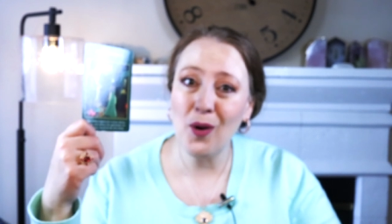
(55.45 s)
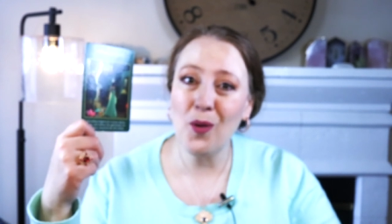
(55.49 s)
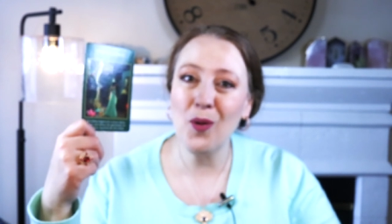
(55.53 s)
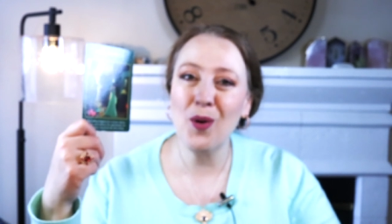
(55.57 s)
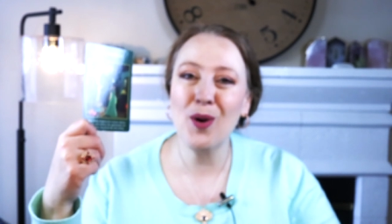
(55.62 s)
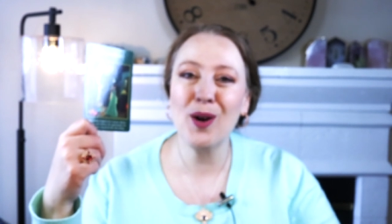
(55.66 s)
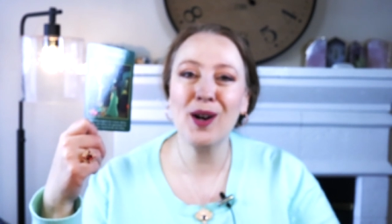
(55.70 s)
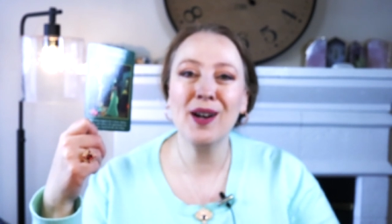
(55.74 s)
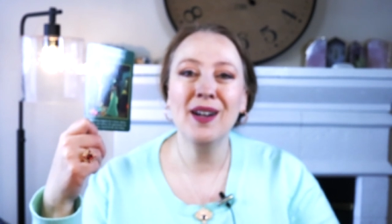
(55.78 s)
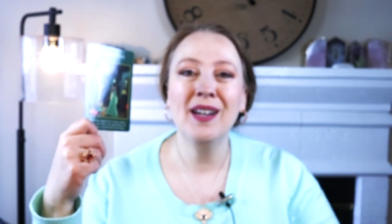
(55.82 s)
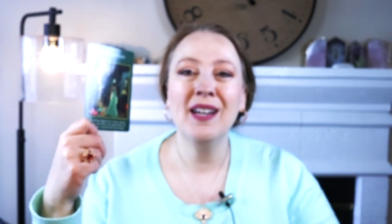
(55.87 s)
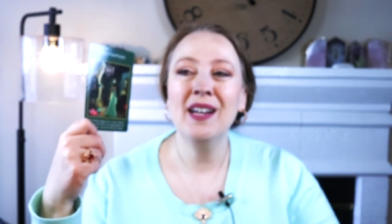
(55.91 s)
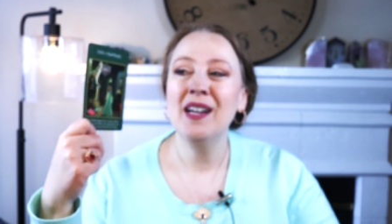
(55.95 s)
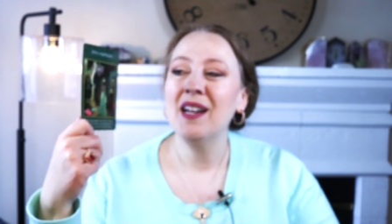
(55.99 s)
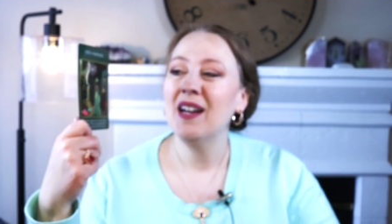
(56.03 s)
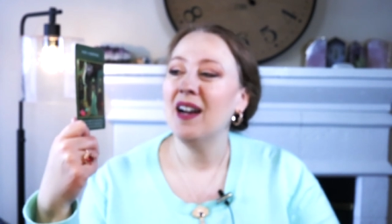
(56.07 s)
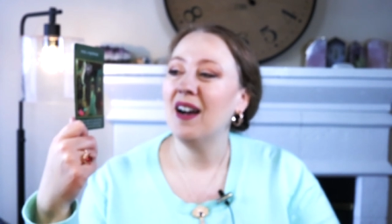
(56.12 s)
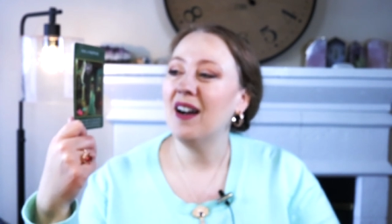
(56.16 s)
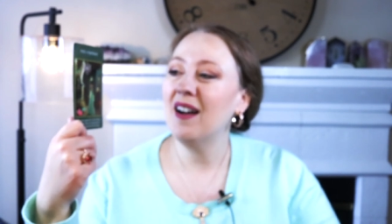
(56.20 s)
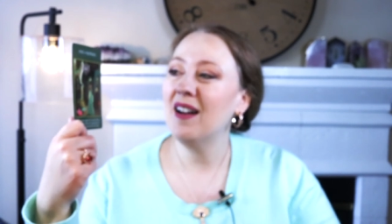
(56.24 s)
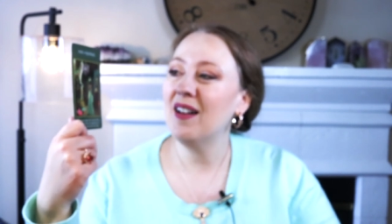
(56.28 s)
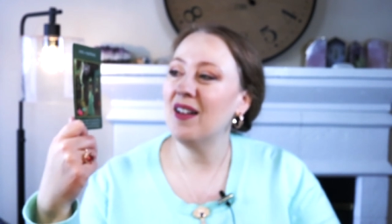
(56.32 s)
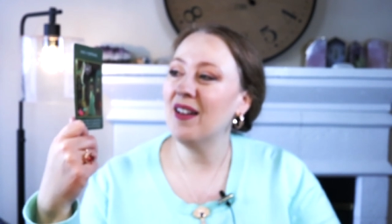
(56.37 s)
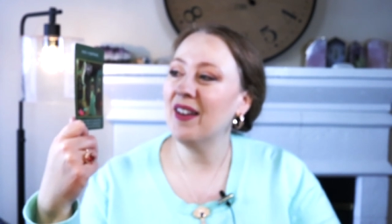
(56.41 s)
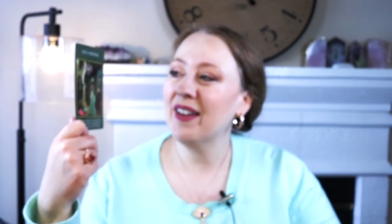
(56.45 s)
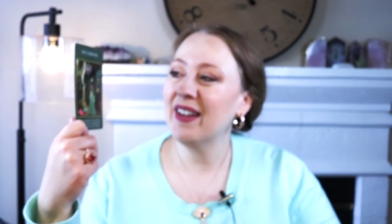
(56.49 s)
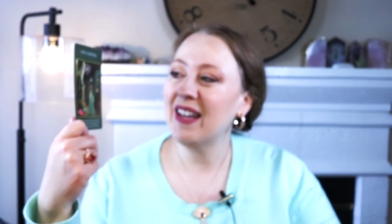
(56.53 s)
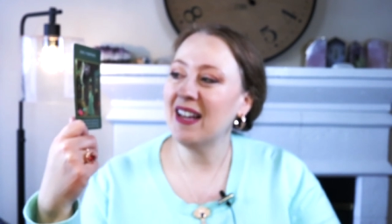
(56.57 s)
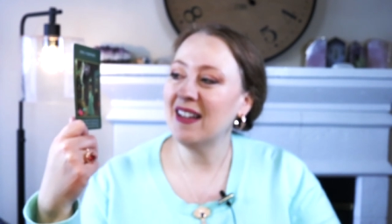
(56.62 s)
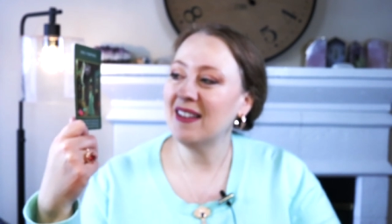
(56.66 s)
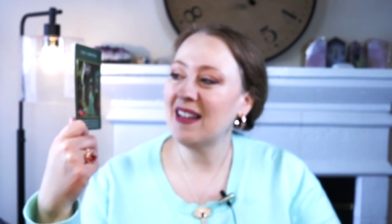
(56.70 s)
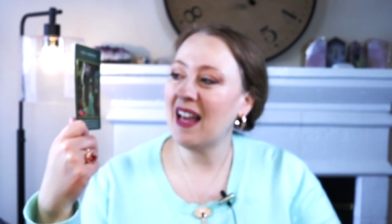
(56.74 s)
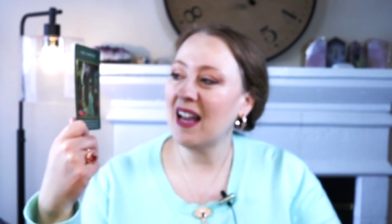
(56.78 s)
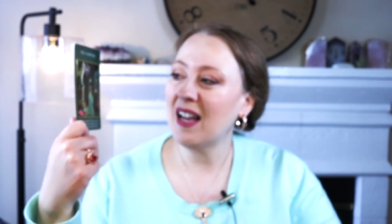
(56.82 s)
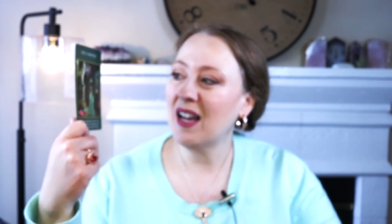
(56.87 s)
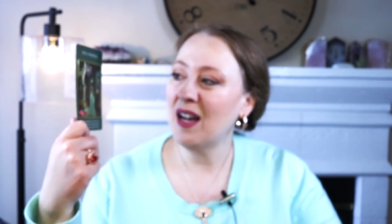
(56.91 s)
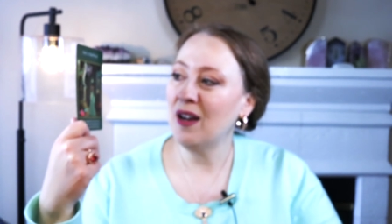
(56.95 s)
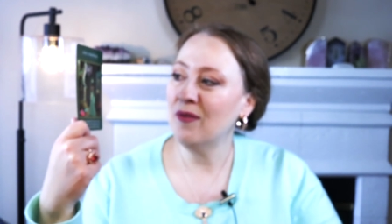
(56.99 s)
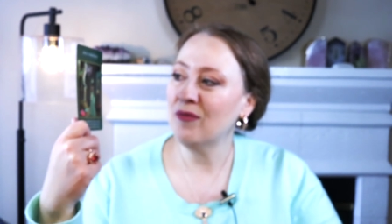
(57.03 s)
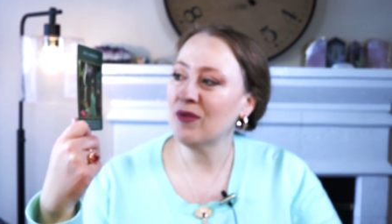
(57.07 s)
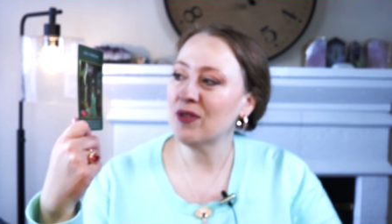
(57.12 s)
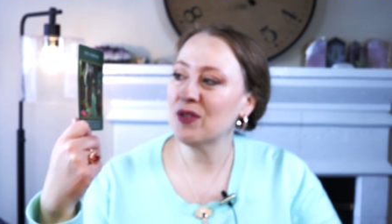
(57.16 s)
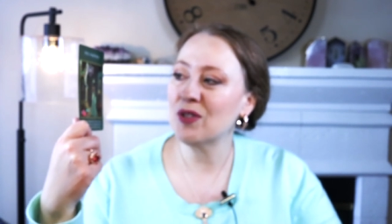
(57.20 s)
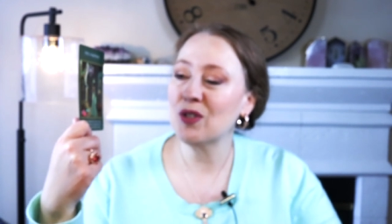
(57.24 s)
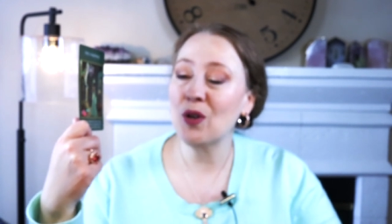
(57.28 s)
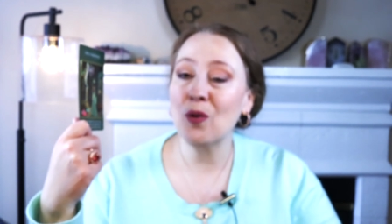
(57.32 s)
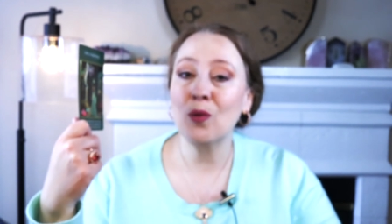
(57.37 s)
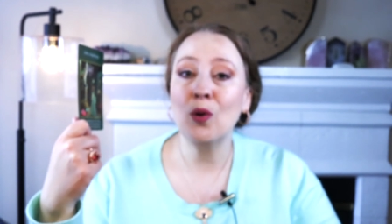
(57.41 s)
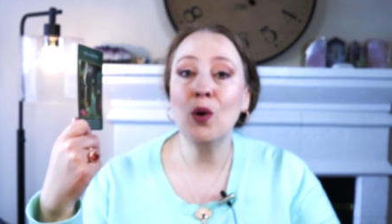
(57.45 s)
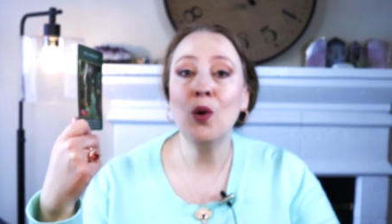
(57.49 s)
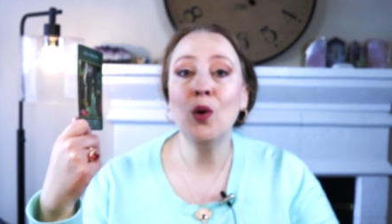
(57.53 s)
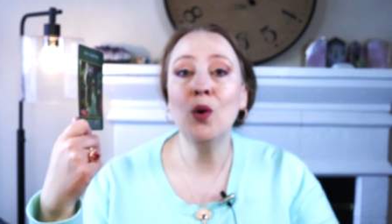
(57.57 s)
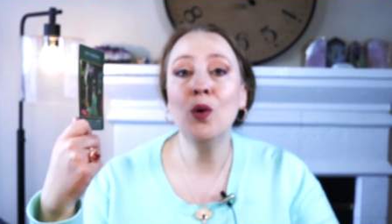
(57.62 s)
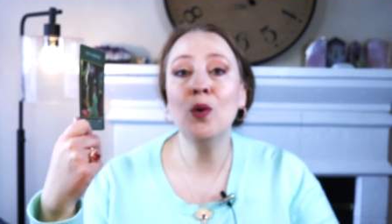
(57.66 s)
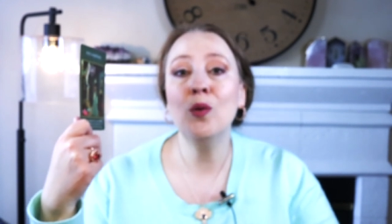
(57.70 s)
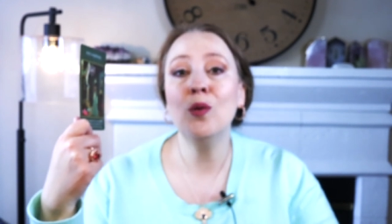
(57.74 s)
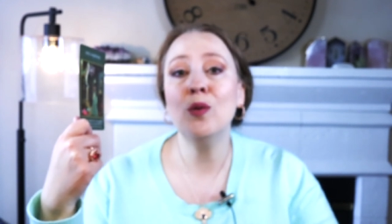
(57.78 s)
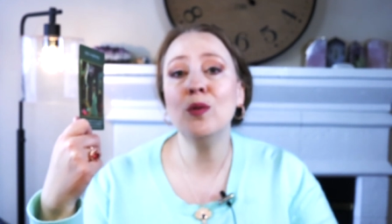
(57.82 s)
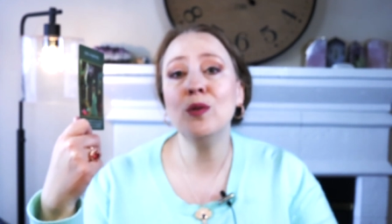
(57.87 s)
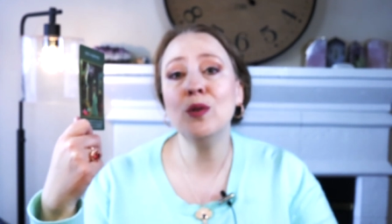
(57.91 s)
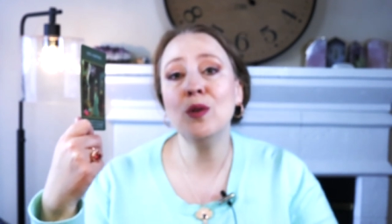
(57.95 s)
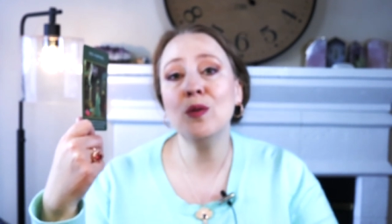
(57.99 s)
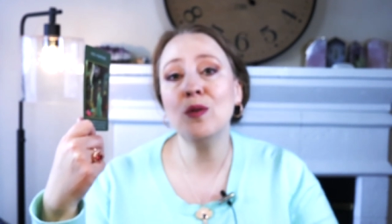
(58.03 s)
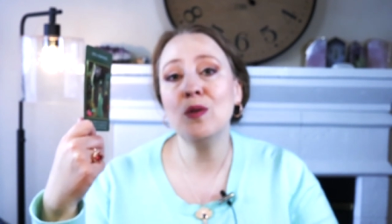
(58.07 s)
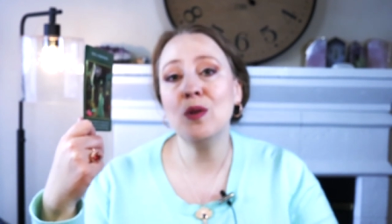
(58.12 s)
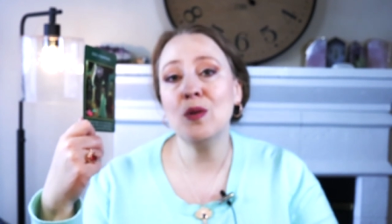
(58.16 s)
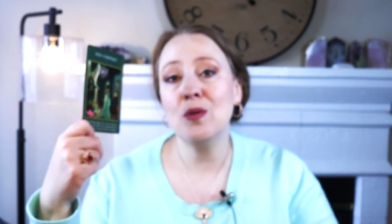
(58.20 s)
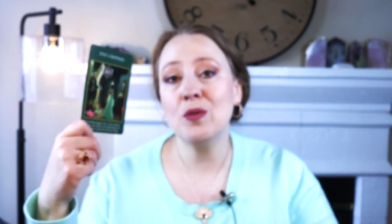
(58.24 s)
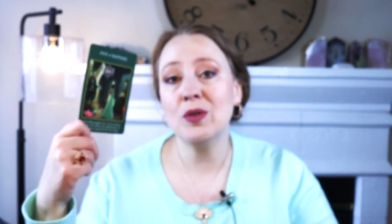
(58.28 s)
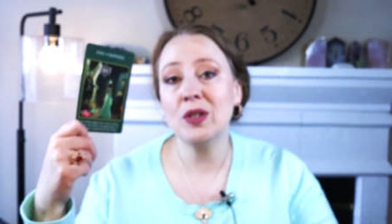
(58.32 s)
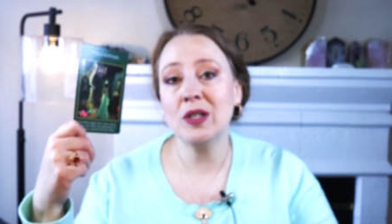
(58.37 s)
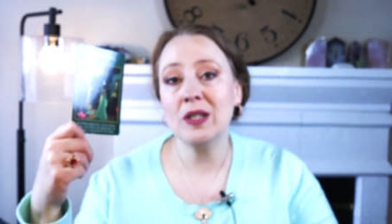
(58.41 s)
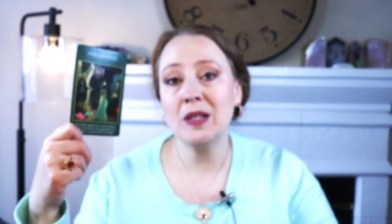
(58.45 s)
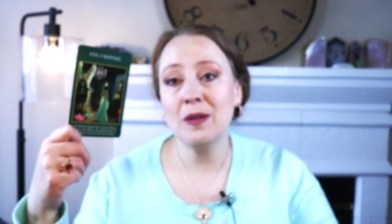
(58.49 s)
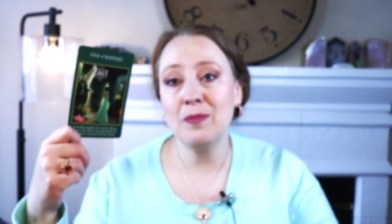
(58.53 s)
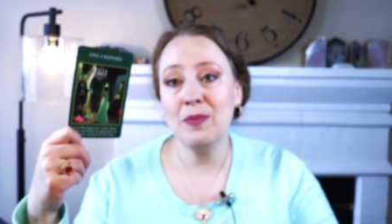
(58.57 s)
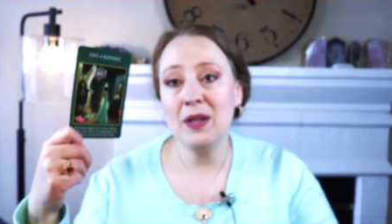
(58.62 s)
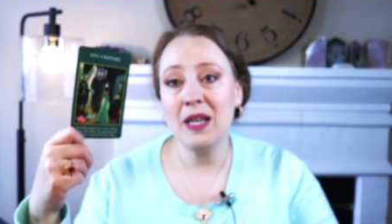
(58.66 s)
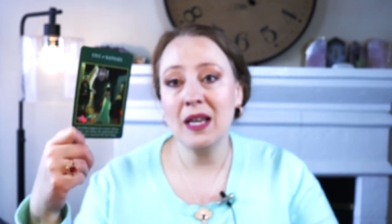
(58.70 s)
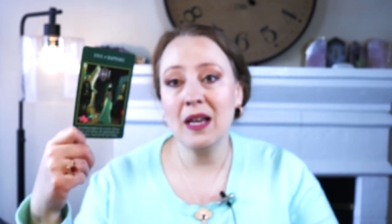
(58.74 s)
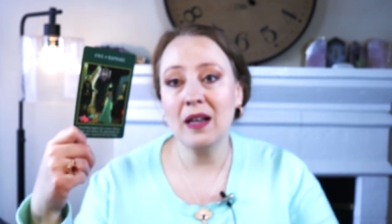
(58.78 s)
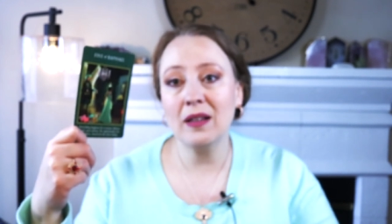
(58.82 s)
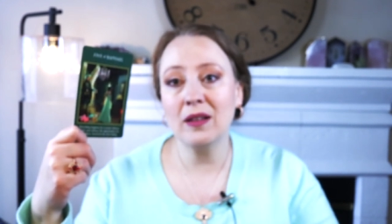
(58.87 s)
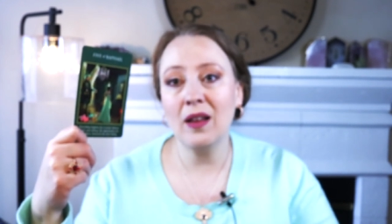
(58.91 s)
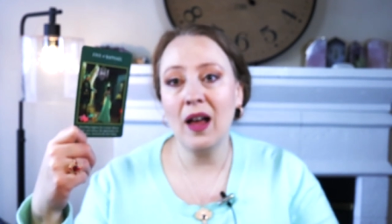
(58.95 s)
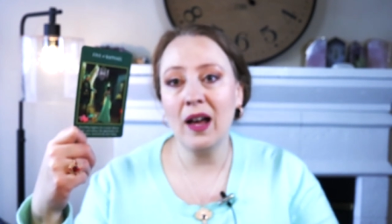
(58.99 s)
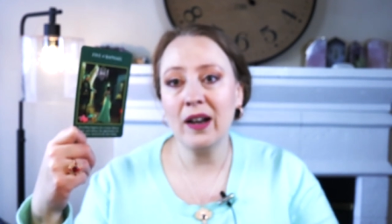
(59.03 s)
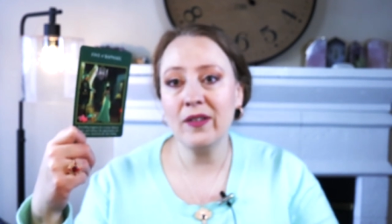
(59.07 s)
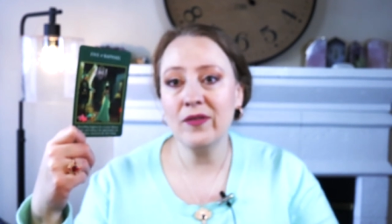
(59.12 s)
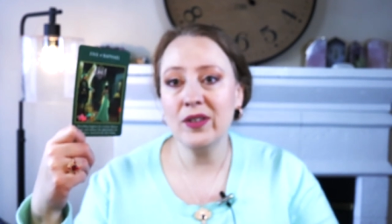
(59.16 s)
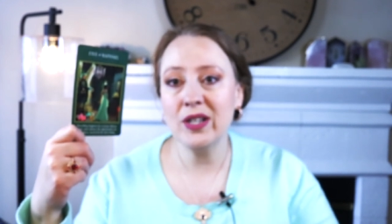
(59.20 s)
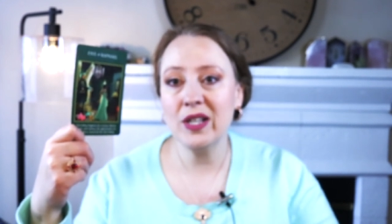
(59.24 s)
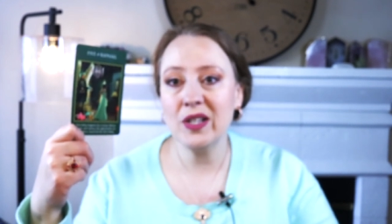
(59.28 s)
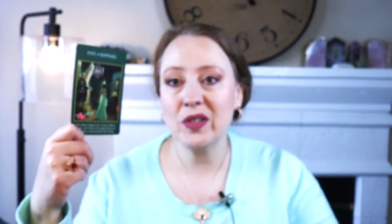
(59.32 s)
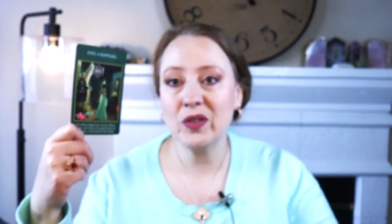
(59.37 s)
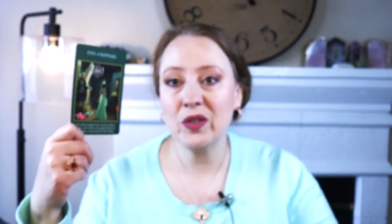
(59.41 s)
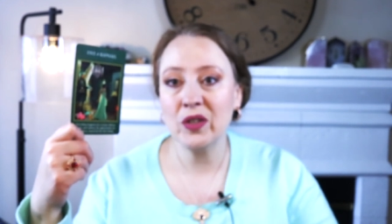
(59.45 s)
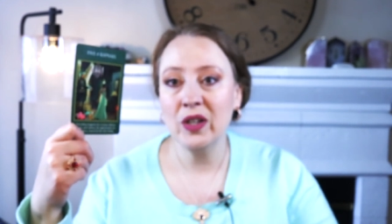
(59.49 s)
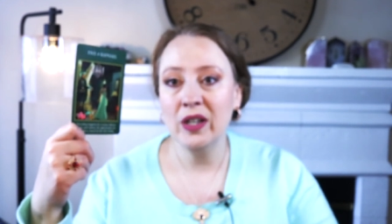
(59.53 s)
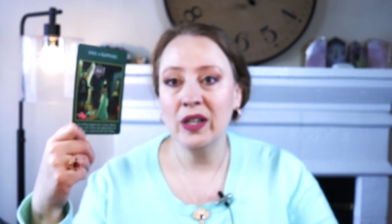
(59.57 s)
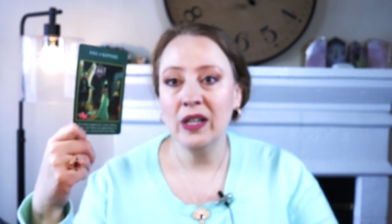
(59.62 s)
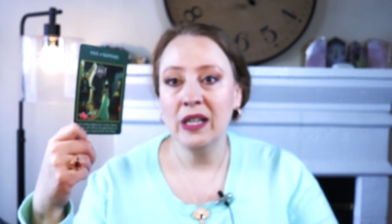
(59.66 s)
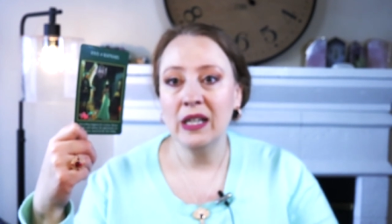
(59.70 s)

Or uh, again, that comfort zone, who you used to be. A lot of us